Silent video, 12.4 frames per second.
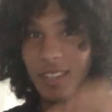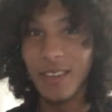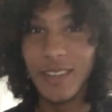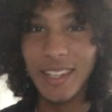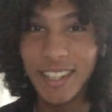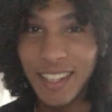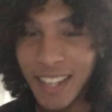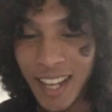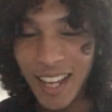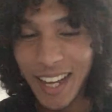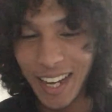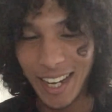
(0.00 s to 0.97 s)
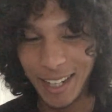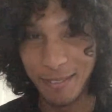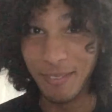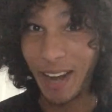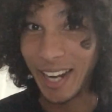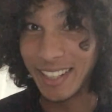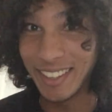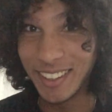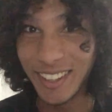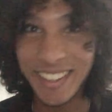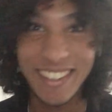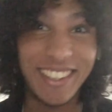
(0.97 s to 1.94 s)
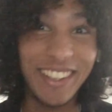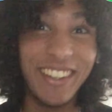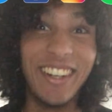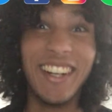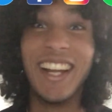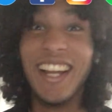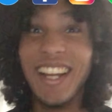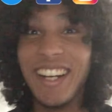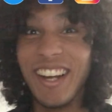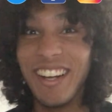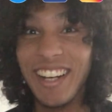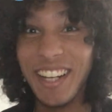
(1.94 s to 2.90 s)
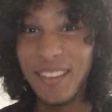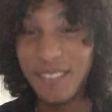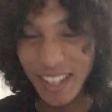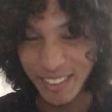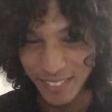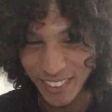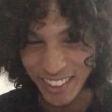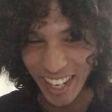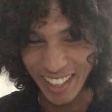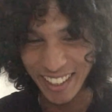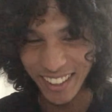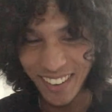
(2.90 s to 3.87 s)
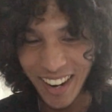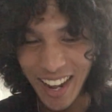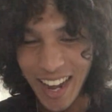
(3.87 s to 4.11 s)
well done. I did not, so not really in the best mood right now.